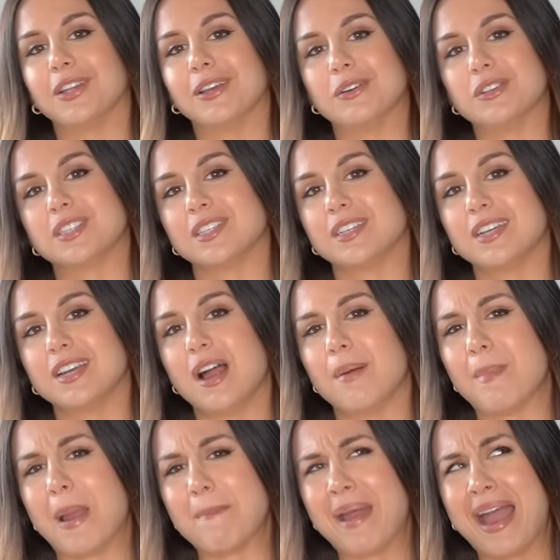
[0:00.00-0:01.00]
closely
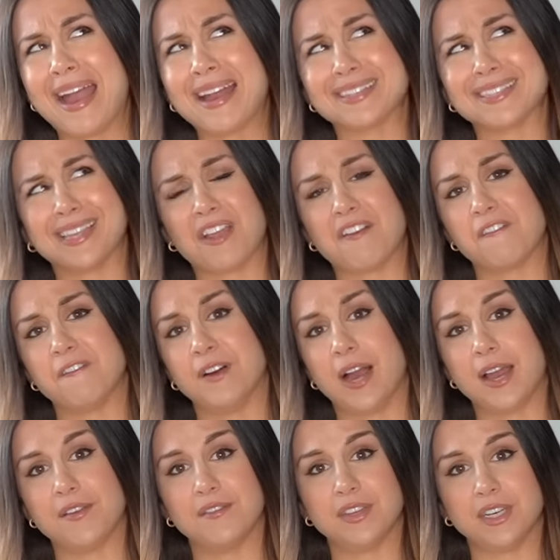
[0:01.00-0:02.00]
on my past like
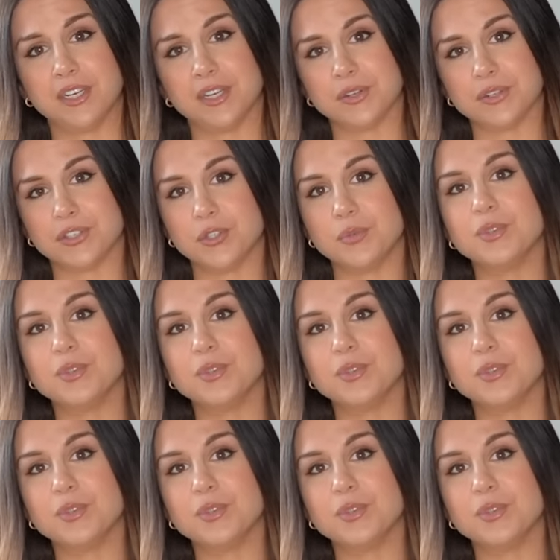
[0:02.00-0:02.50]
five videos,